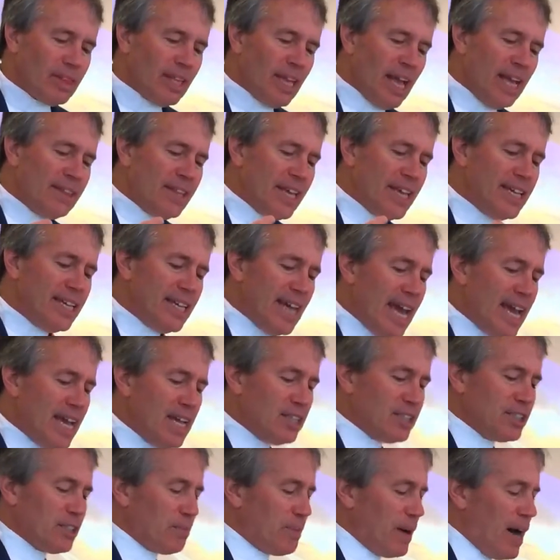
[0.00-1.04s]
and they
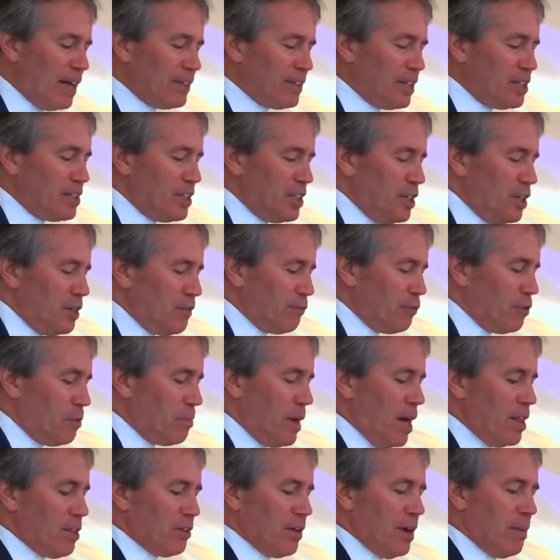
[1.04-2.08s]
gazed upon the tearful
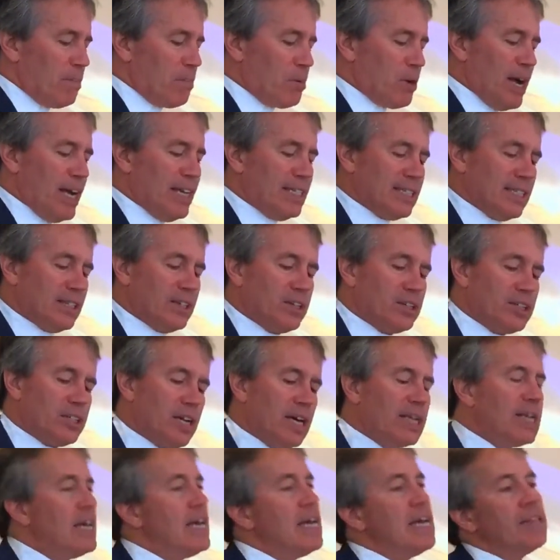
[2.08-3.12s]
mother embracing her
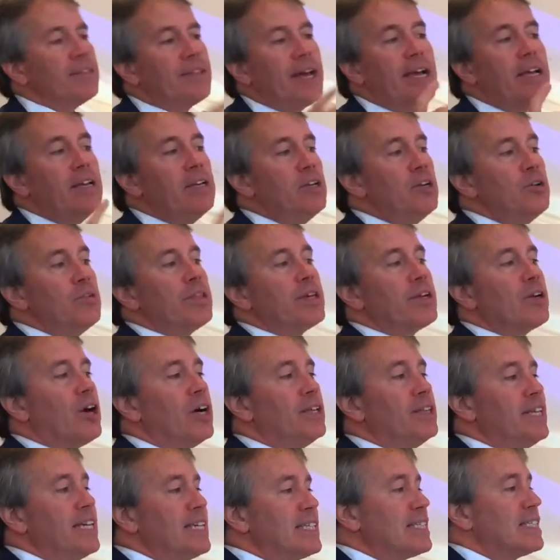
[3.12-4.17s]
son, they knew that
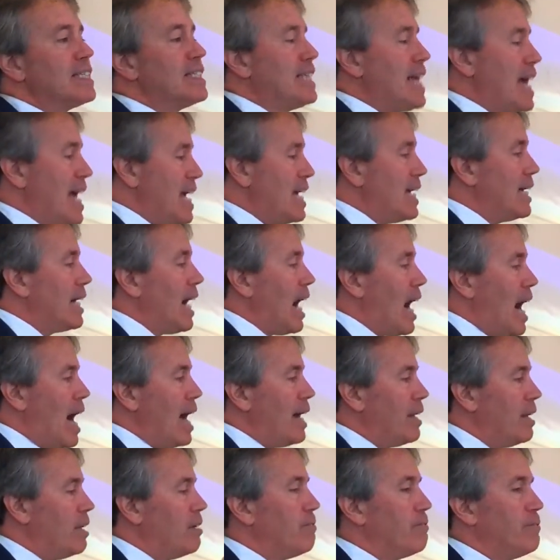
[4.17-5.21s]
on this day,
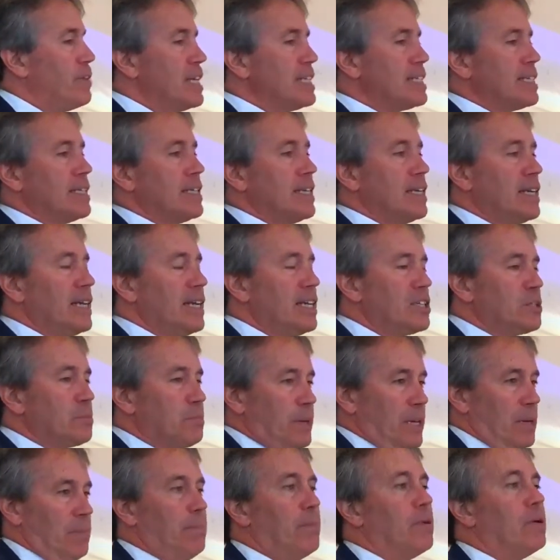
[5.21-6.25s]
God had visited his
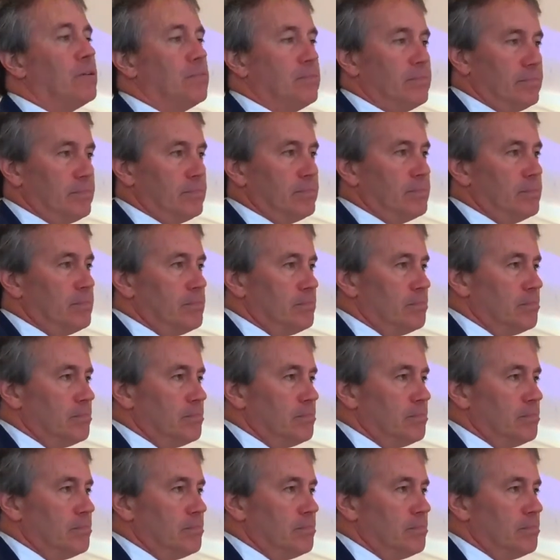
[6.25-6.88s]
people.